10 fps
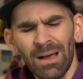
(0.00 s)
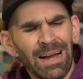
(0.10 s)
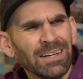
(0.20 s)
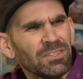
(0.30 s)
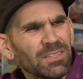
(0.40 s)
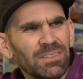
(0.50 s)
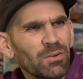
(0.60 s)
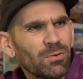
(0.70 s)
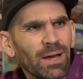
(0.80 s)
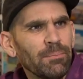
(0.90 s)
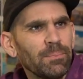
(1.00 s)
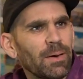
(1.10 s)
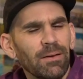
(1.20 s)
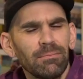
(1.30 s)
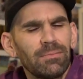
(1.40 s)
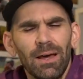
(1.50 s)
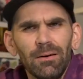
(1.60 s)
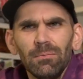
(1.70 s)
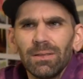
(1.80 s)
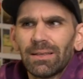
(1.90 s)
I actually don't, I
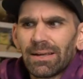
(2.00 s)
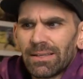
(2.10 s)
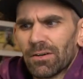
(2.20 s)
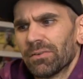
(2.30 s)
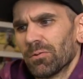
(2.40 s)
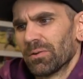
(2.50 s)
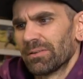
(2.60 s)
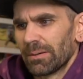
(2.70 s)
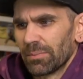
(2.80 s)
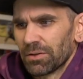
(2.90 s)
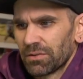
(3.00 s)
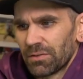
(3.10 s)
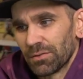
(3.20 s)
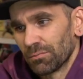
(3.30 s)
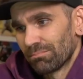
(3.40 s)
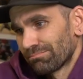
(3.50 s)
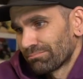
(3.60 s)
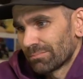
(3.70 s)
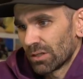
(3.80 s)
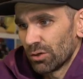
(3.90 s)
don't really like the LV ones that much, so
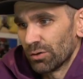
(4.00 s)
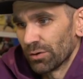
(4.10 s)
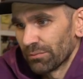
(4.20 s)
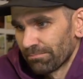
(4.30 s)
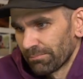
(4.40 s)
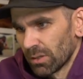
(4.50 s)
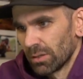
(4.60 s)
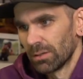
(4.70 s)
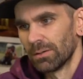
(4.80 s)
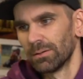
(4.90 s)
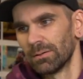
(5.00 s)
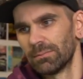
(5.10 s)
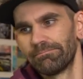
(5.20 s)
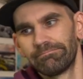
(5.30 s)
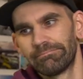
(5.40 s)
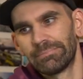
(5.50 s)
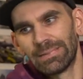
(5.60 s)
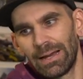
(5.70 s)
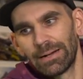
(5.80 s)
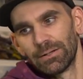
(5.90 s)
who knows?
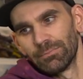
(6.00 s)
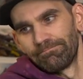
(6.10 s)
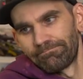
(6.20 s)
I don't know.